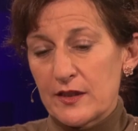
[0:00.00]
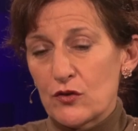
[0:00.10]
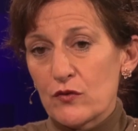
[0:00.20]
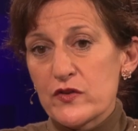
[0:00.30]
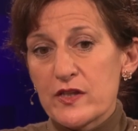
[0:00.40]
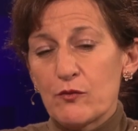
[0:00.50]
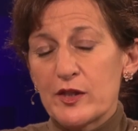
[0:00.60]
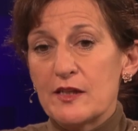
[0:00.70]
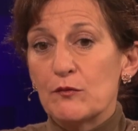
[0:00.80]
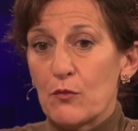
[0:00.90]
they don't say we
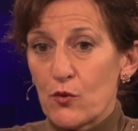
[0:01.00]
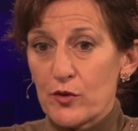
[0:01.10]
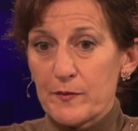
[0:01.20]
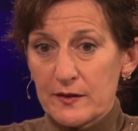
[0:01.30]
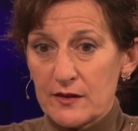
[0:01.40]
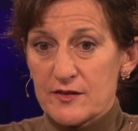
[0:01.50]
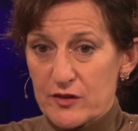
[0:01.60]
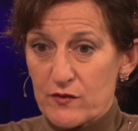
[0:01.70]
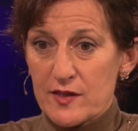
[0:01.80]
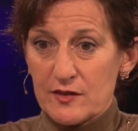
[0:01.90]
need more, but they
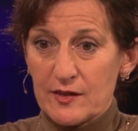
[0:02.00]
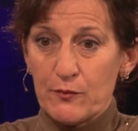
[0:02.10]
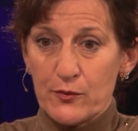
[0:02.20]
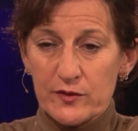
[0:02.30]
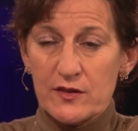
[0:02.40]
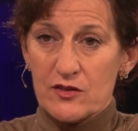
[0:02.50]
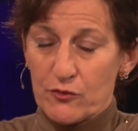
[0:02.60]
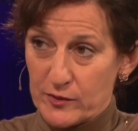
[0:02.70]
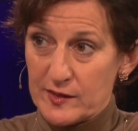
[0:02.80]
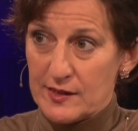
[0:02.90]
stress the importance
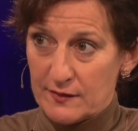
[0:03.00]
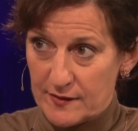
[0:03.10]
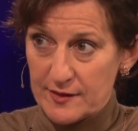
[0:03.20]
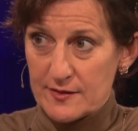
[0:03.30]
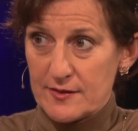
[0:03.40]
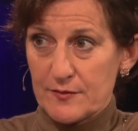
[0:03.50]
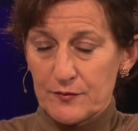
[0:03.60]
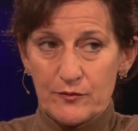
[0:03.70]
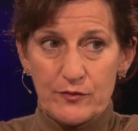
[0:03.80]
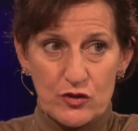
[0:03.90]
of we need this.
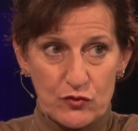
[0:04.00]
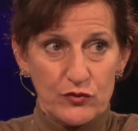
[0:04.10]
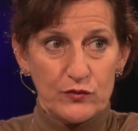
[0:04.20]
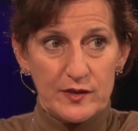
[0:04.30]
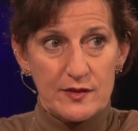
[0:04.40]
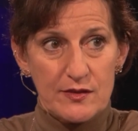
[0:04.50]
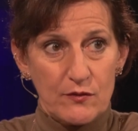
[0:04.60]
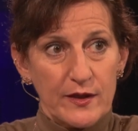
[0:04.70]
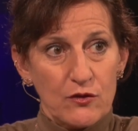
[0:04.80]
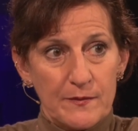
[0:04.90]
We should do this. They
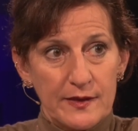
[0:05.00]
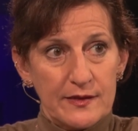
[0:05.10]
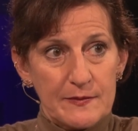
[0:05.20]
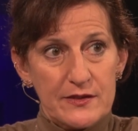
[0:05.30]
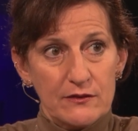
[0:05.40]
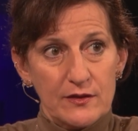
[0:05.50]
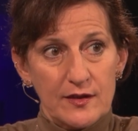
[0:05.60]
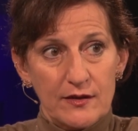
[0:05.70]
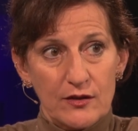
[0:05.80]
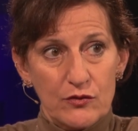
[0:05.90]
recommend
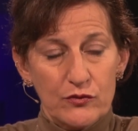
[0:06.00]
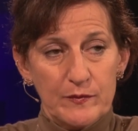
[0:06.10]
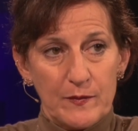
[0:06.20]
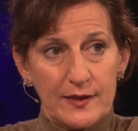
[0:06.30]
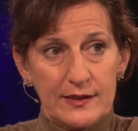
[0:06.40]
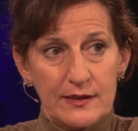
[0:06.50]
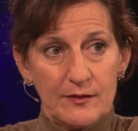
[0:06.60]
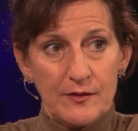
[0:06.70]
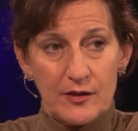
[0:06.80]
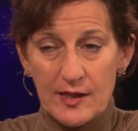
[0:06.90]
absolutely a good
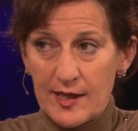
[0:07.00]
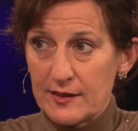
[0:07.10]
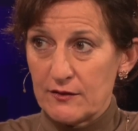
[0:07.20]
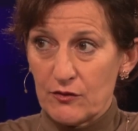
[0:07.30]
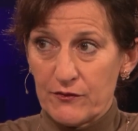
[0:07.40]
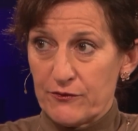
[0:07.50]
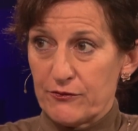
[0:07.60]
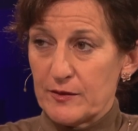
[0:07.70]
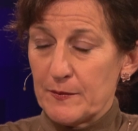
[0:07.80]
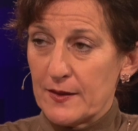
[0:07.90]
planning ahead
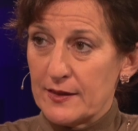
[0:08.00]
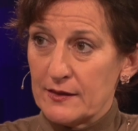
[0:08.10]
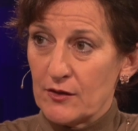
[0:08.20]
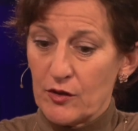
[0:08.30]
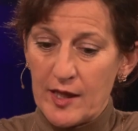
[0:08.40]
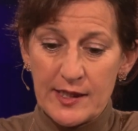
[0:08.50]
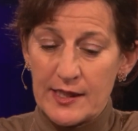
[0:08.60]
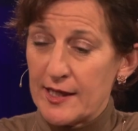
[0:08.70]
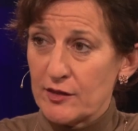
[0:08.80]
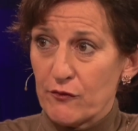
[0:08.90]
of the plan,
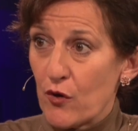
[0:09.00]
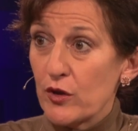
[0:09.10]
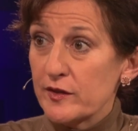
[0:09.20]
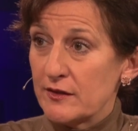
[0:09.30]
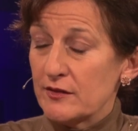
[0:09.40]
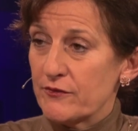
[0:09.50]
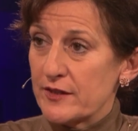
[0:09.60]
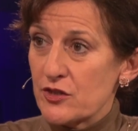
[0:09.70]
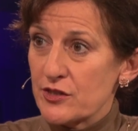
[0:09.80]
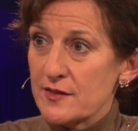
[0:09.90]
ahead of all the
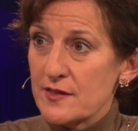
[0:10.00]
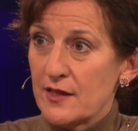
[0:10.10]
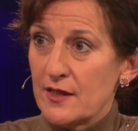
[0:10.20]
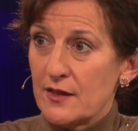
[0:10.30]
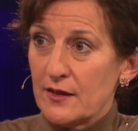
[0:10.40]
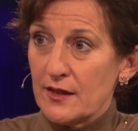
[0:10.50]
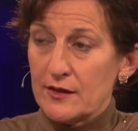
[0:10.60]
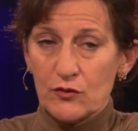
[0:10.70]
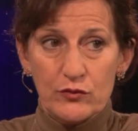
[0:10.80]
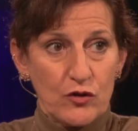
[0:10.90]
interventions,
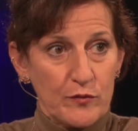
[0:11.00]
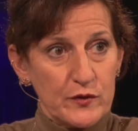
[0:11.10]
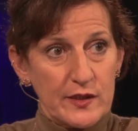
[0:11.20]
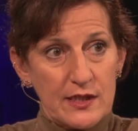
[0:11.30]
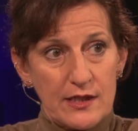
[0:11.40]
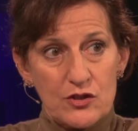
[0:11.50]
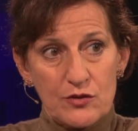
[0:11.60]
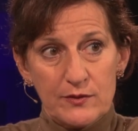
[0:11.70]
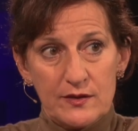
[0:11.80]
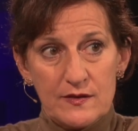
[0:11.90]
and a good
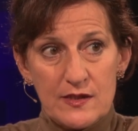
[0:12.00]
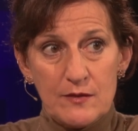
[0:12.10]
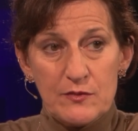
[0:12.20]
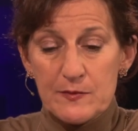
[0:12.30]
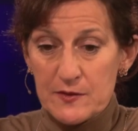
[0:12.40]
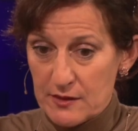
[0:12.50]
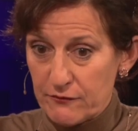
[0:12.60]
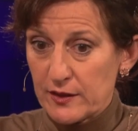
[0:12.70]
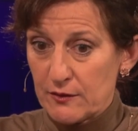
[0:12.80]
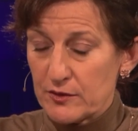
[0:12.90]
communication with the team and
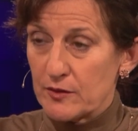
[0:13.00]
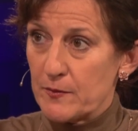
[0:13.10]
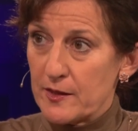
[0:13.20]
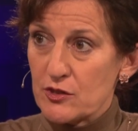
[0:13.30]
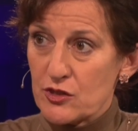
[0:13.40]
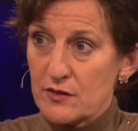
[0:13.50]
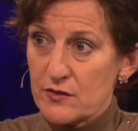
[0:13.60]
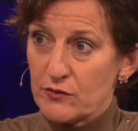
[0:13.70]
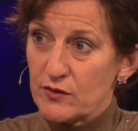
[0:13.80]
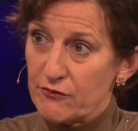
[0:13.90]
specifically with the patient.
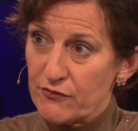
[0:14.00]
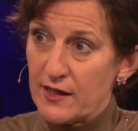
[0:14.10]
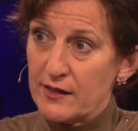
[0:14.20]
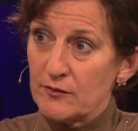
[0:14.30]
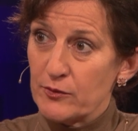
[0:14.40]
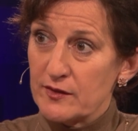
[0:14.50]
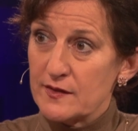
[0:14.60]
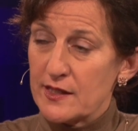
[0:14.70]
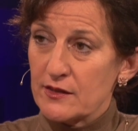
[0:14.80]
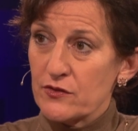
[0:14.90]
So you define with the
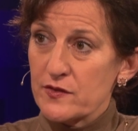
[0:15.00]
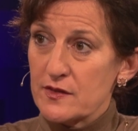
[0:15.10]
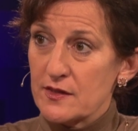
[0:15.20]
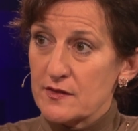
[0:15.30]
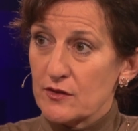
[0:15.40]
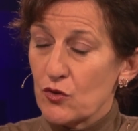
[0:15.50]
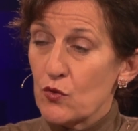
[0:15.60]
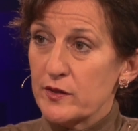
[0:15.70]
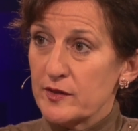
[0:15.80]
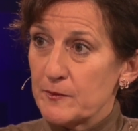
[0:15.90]
diagnostics the
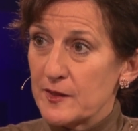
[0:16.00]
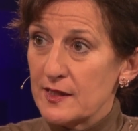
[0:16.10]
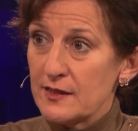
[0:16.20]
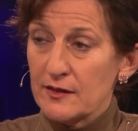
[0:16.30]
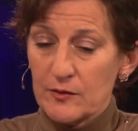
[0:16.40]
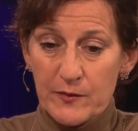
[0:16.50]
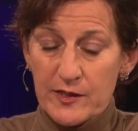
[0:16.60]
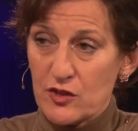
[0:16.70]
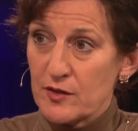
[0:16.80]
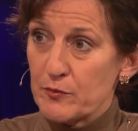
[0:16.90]
goal in the beginning, the
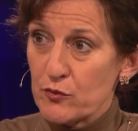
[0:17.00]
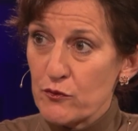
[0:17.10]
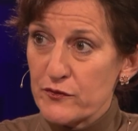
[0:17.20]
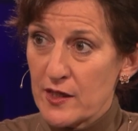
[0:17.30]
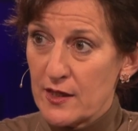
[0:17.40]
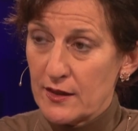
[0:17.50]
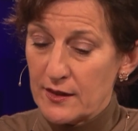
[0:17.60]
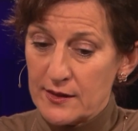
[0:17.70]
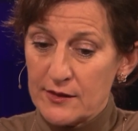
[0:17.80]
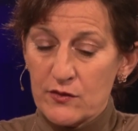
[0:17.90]
patient approves,
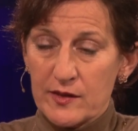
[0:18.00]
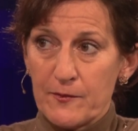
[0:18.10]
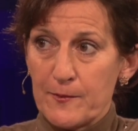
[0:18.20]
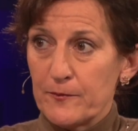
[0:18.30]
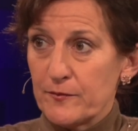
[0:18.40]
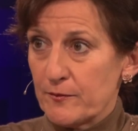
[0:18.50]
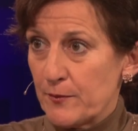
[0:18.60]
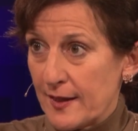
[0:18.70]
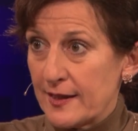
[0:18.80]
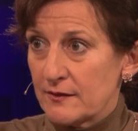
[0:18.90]
and then you can
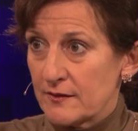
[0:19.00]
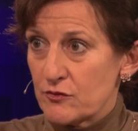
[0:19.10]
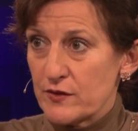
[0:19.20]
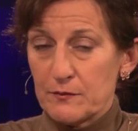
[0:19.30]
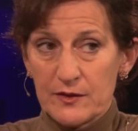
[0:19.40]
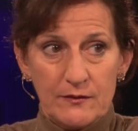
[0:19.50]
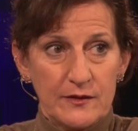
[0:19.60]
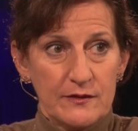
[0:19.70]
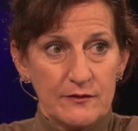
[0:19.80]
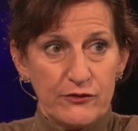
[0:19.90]
plan the treatment
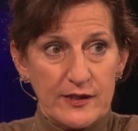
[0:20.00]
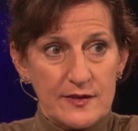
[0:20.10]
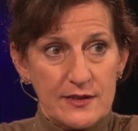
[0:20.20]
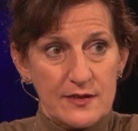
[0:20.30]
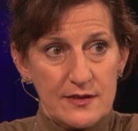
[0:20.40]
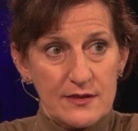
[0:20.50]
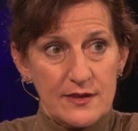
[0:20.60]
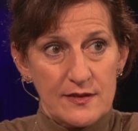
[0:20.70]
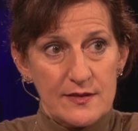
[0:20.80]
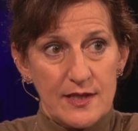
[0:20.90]
phases
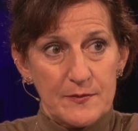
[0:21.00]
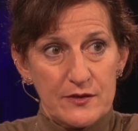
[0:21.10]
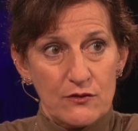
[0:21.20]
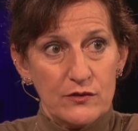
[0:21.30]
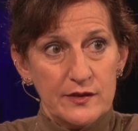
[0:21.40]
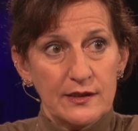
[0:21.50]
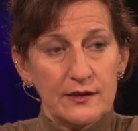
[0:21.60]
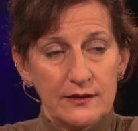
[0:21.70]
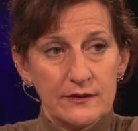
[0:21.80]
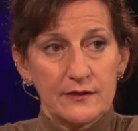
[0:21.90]
and steps
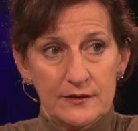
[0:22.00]
accordingly.